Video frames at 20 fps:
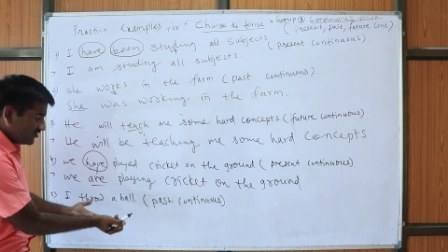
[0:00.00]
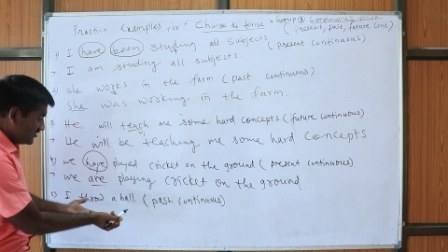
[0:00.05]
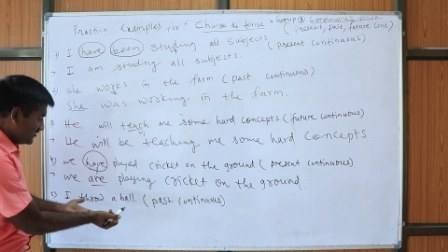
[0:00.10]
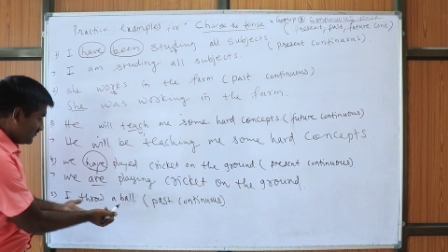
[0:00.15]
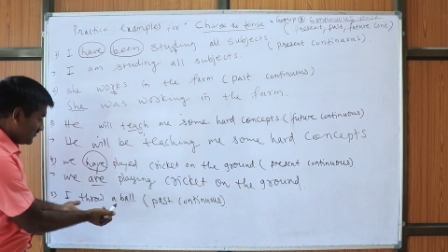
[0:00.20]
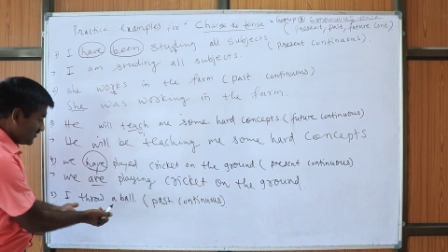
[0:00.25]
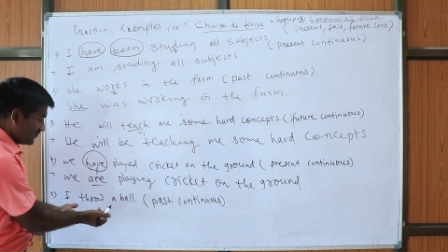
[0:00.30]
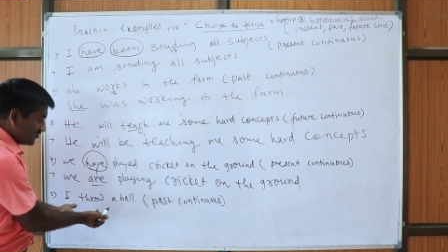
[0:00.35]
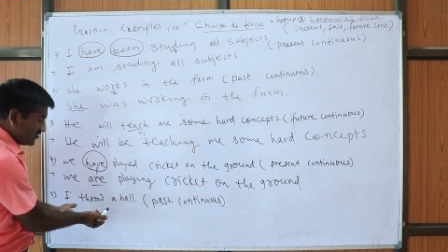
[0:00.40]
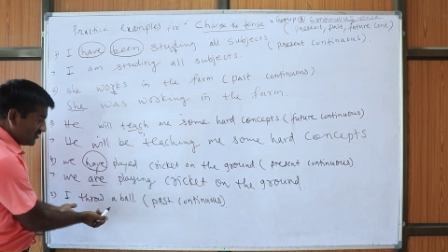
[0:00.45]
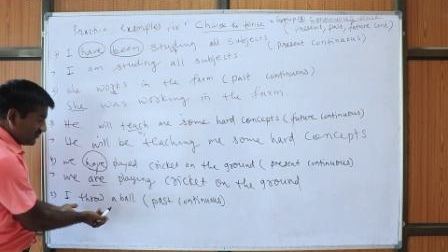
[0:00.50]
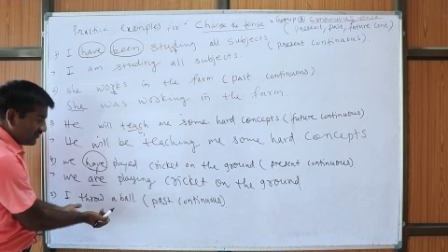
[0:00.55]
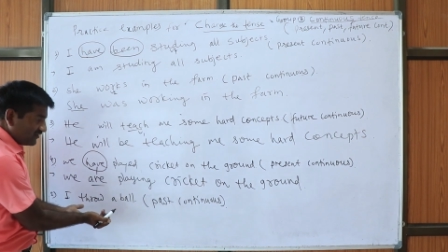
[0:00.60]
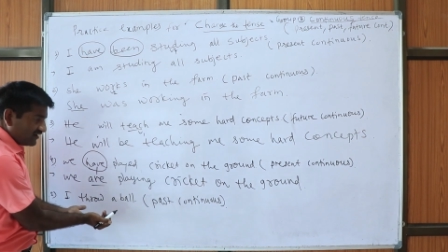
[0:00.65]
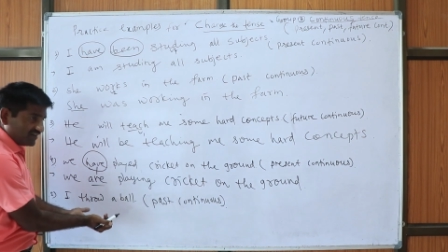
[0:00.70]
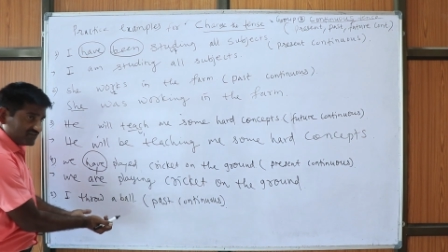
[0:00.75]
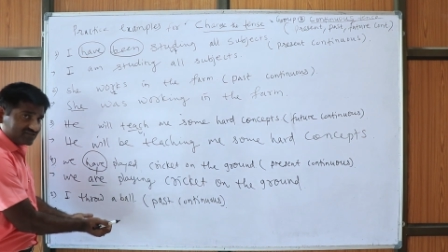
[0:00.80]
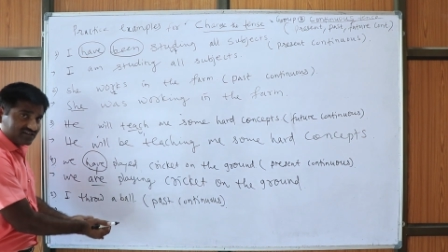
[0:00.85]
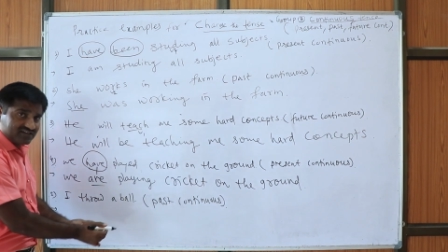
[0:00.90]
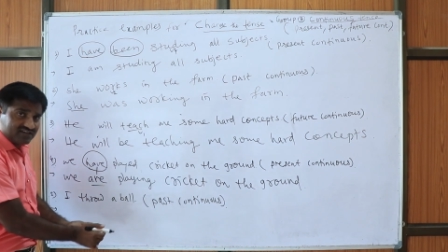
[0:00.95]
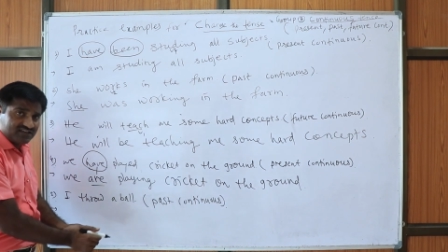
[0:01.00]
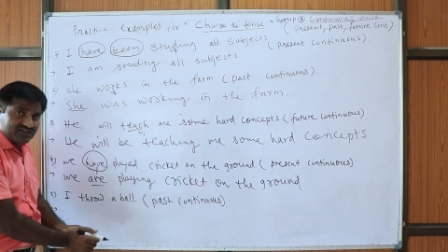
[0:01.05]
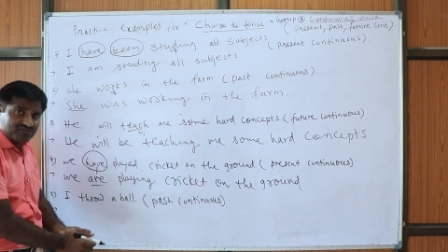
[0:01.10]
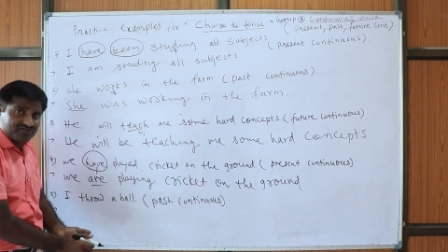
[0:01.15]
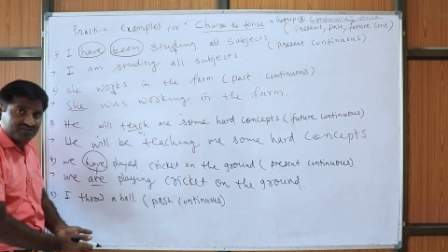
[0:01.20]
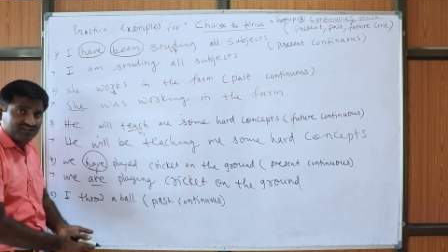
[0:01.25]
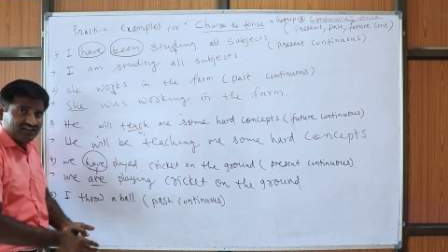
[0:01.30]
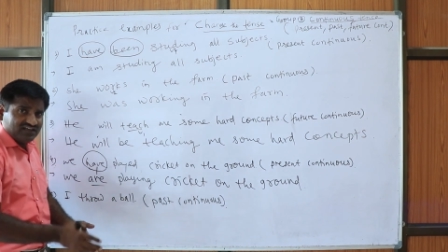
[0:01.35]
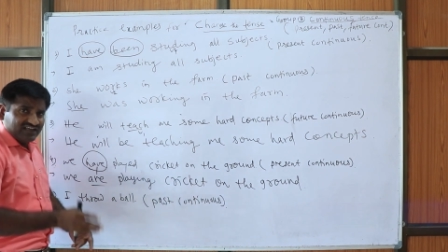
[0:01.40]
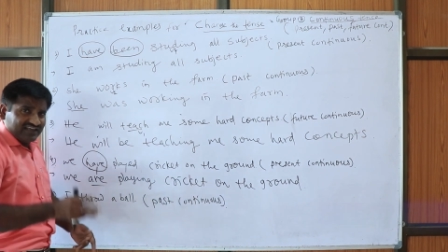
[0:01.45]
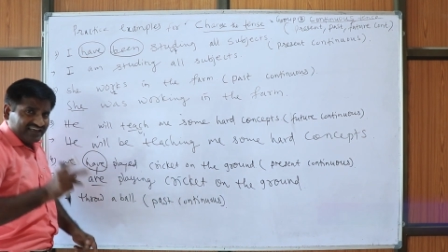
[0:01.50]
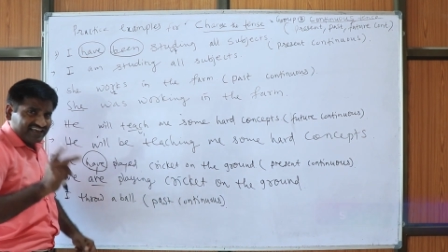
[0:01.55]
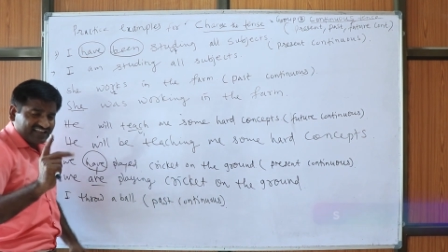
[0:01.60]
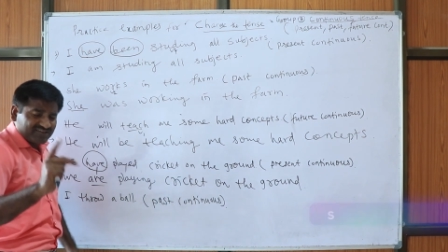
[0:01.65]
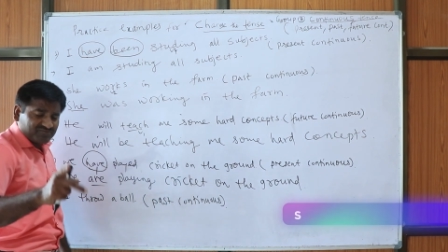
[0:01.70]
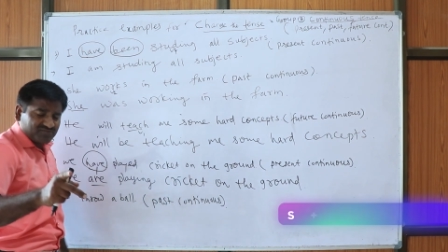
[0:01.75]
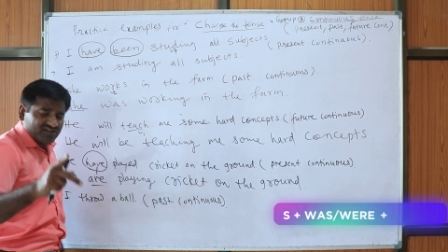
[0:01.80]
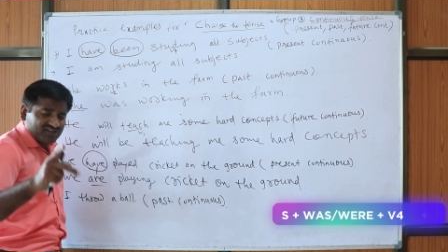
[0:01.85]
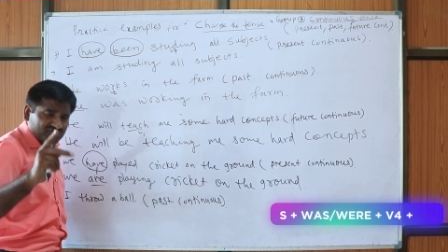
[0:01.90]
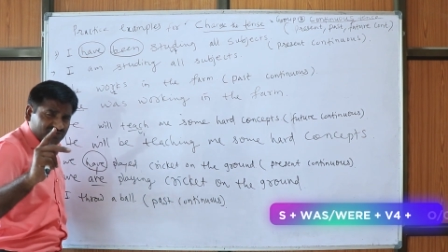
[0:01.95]
is the formula of past continuous?
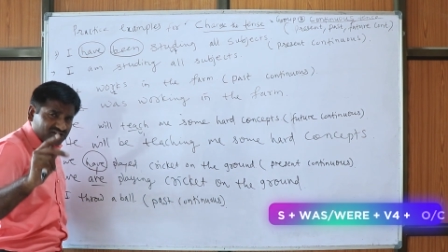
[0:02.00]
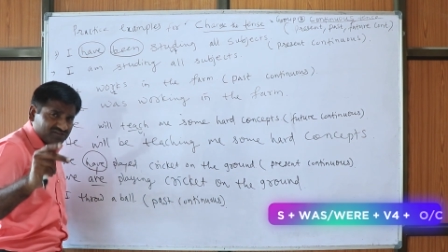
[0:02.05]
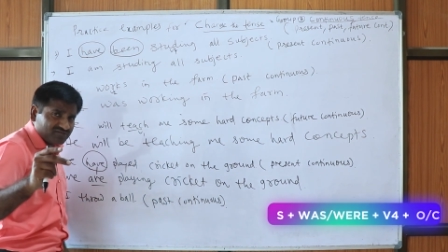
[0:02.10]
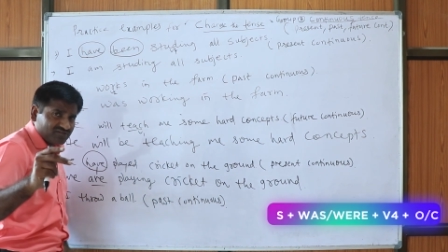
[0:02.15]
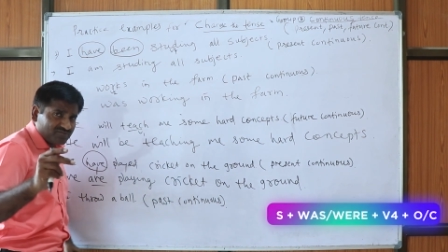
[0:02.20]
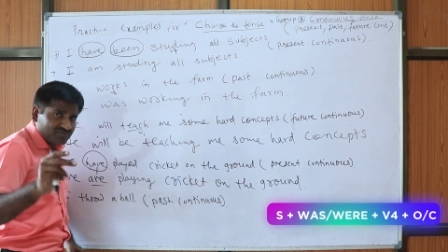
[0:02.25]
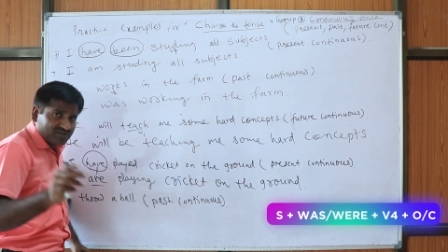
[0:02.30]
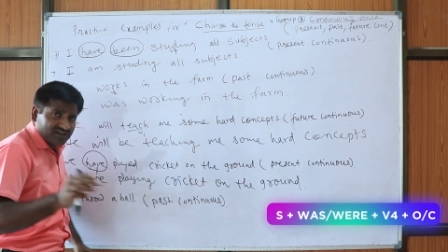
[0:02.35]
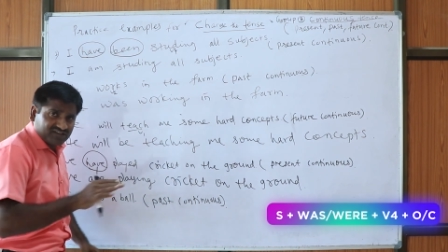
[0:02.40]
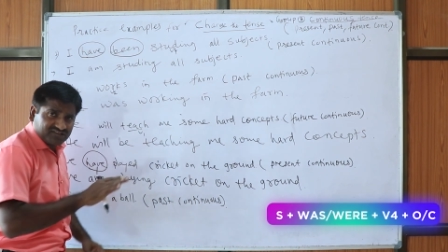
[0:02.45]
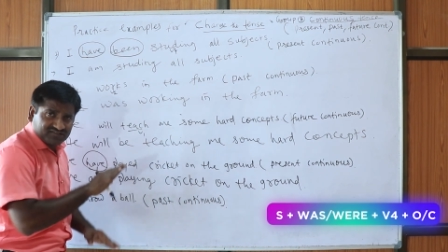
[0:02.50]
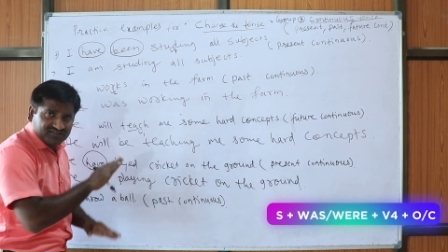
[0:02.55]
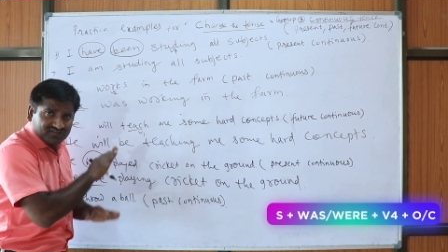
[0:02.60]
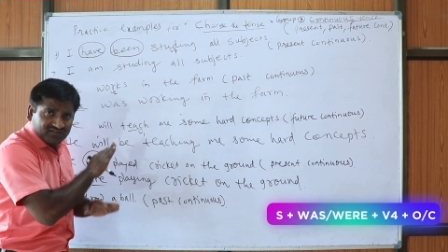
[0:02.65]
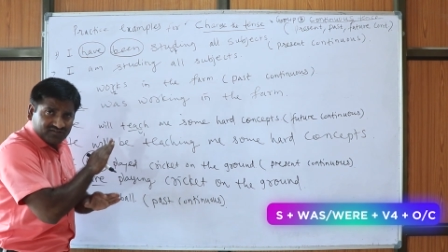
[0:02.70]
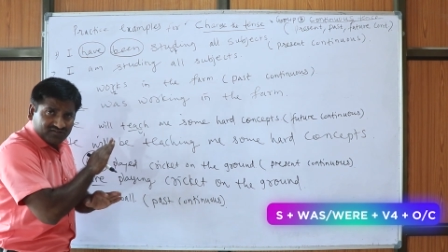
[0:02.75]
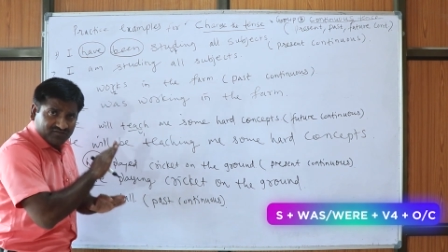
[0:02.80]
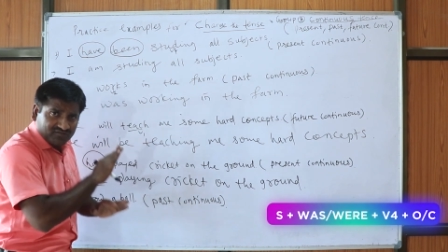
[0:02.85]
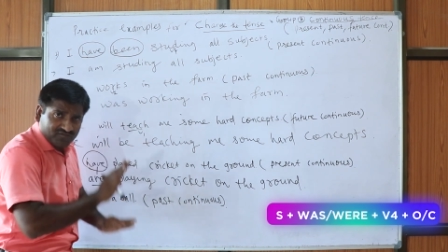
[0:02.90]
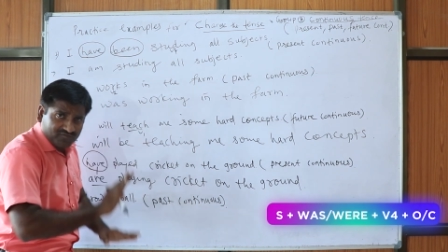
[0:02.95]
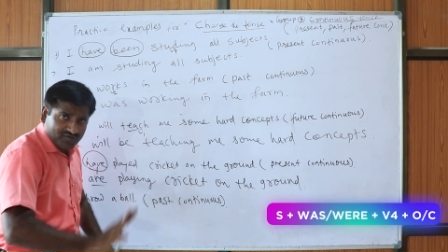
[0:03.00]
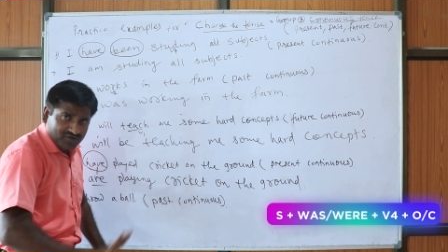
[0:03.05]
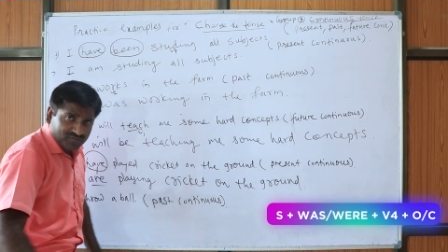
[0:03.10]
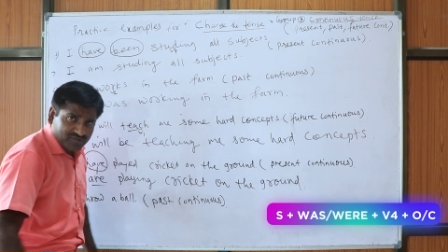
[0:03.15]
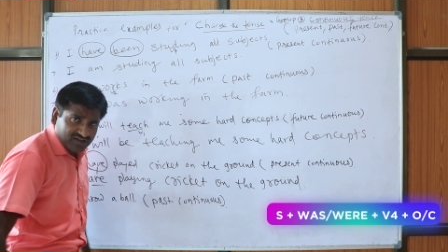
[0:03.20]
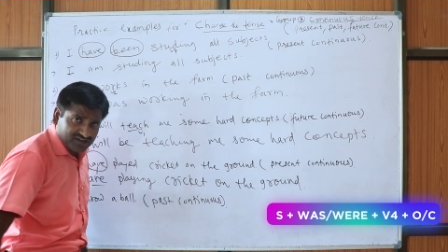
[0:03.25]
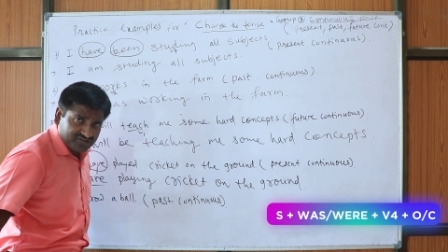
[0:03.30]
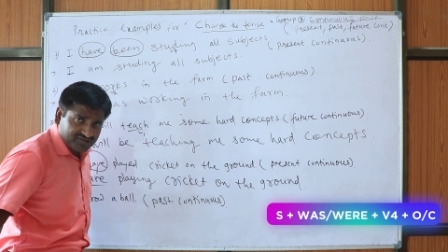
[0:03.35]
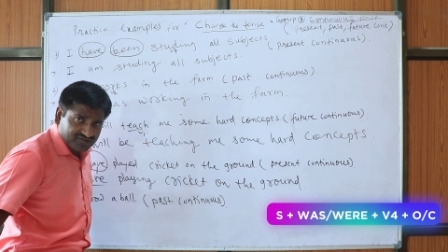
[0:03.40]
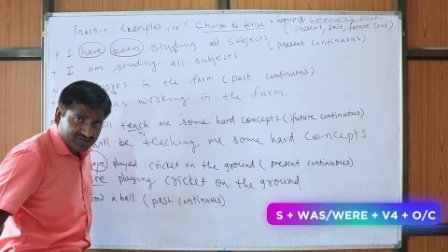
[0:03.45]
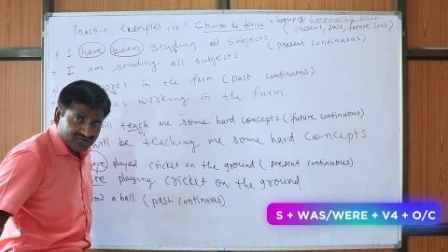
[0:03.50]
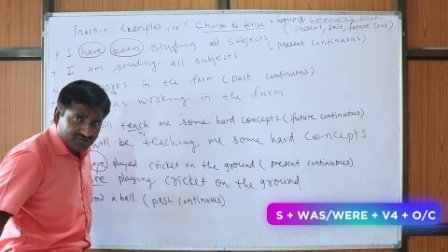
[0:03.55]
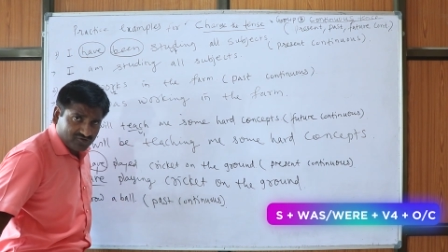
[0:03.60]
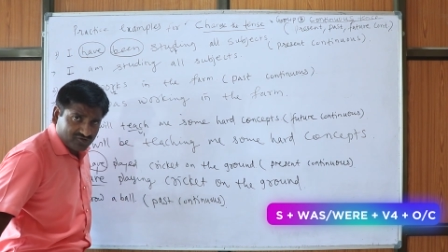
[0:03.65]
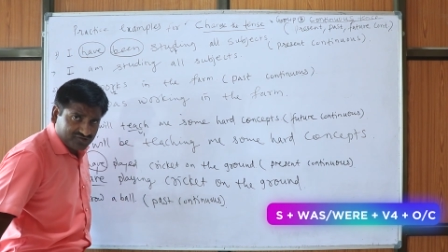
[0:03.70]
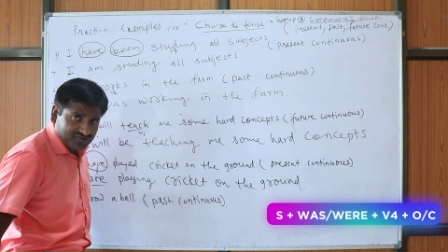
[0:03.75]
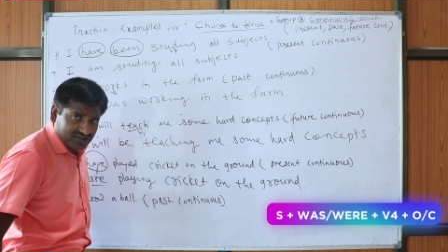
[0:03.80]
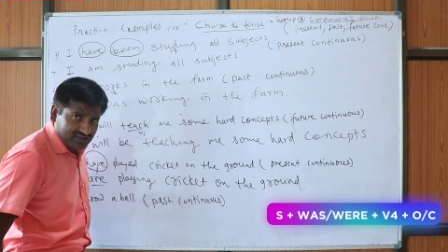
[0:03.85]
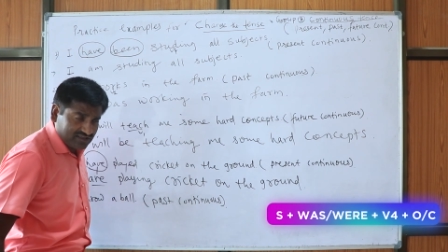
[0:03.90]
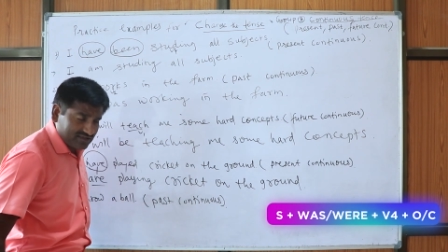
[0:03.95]
S plus was there plus before plus
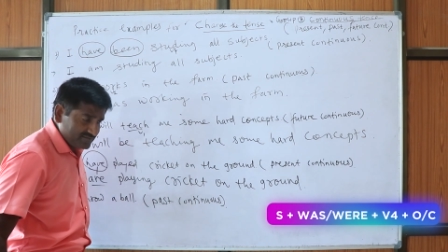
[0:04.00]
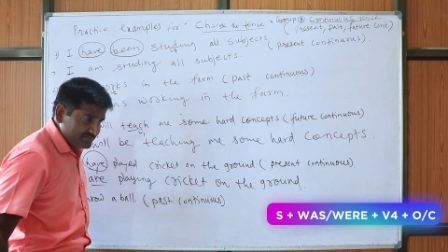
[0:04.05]
OC.